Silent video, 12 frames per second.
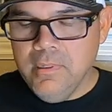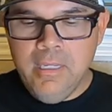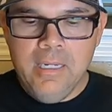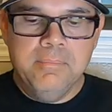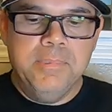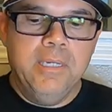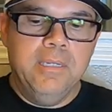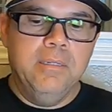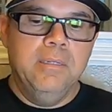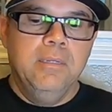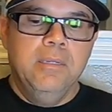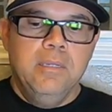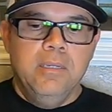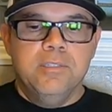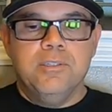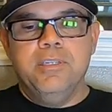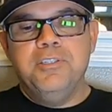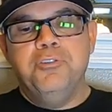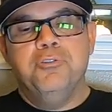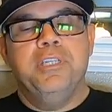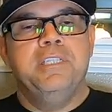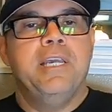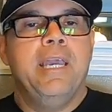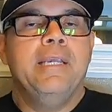and I'm done. So this
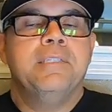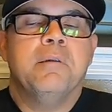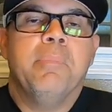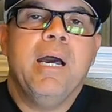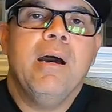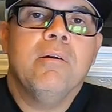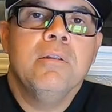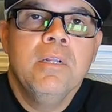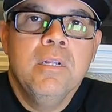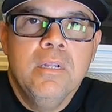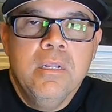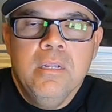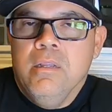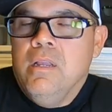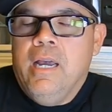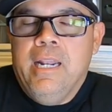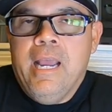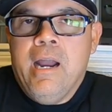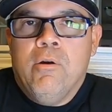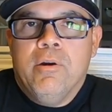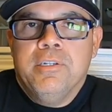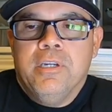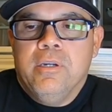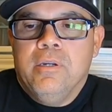usually takes about an
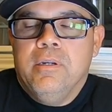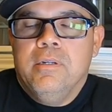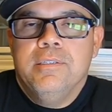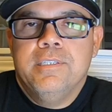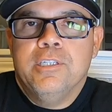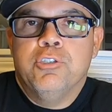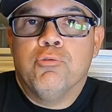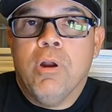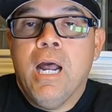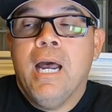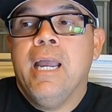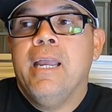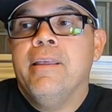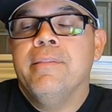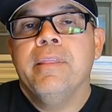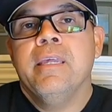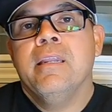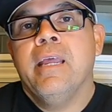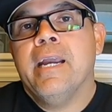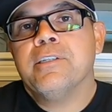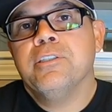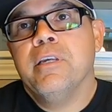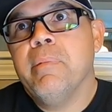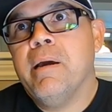hour to, to dry and then
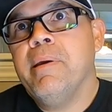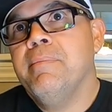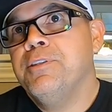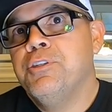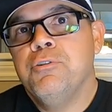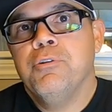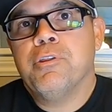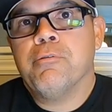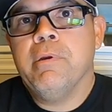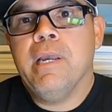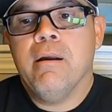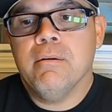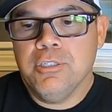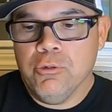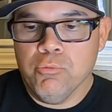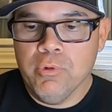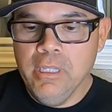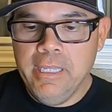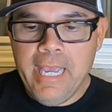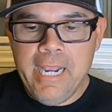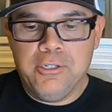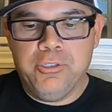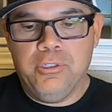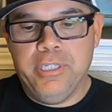actually about maybe two to three hours to really
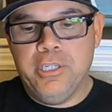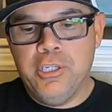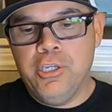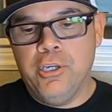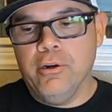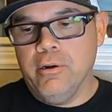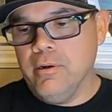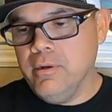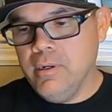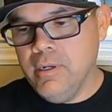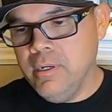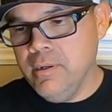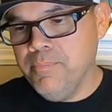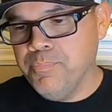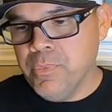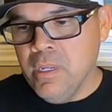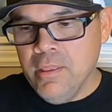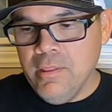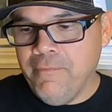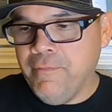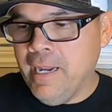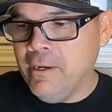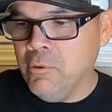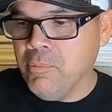actually cure. Um, the
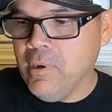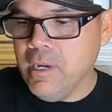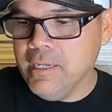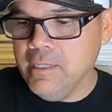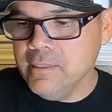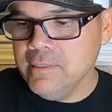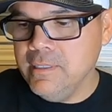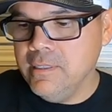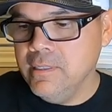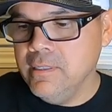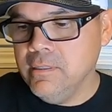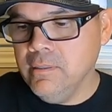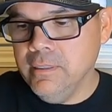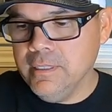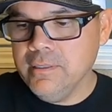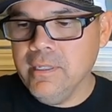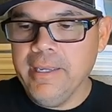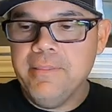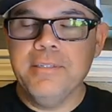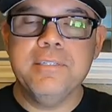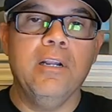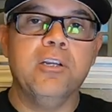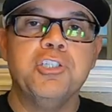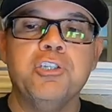final product looks like this.
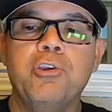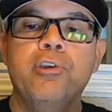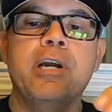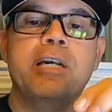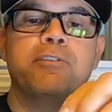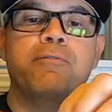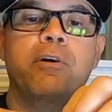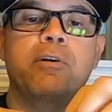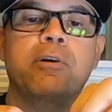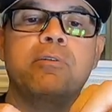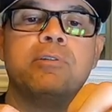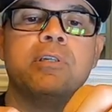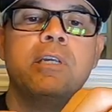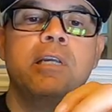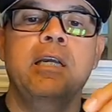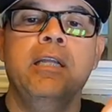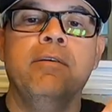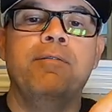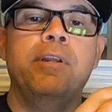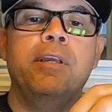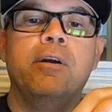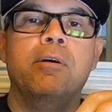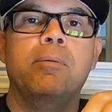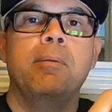And I'll show you guys photos in the
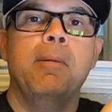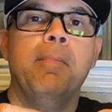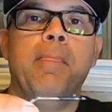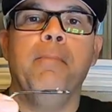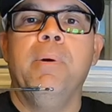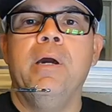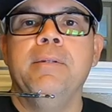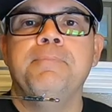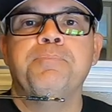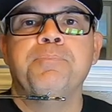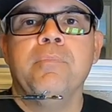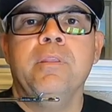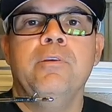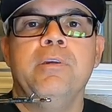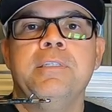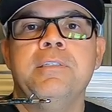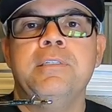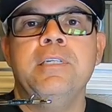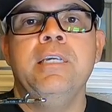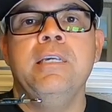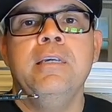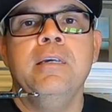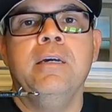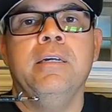video. But you could
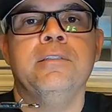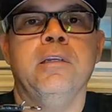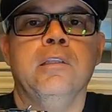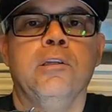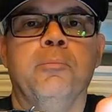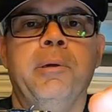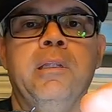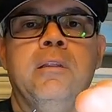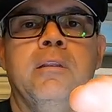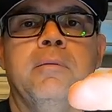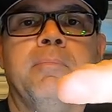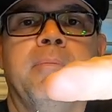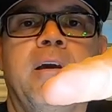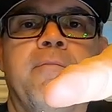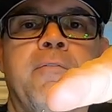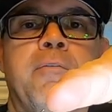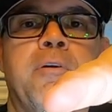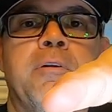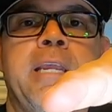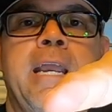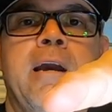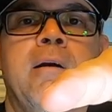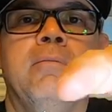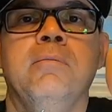see it's a little bit further
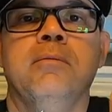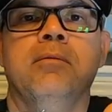down,